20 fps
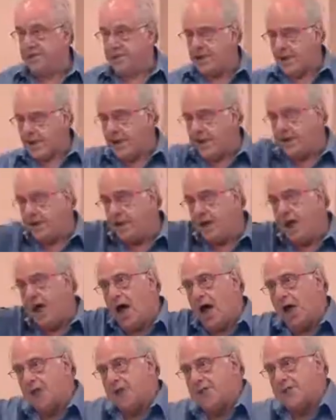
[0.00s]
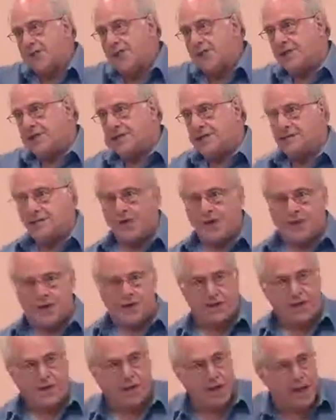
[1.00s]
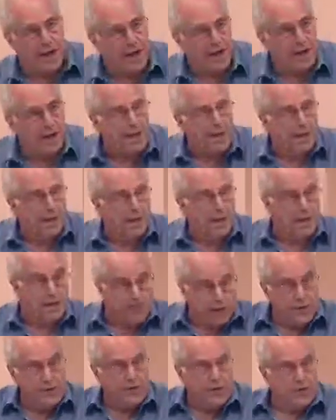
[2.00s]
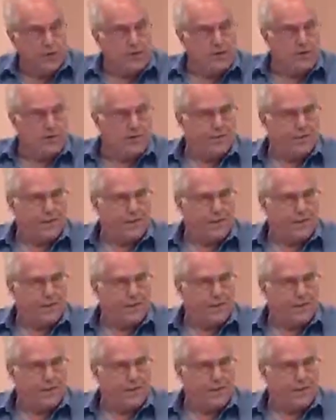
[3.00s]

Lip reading: I mean, and the line is like a straight decline, literally over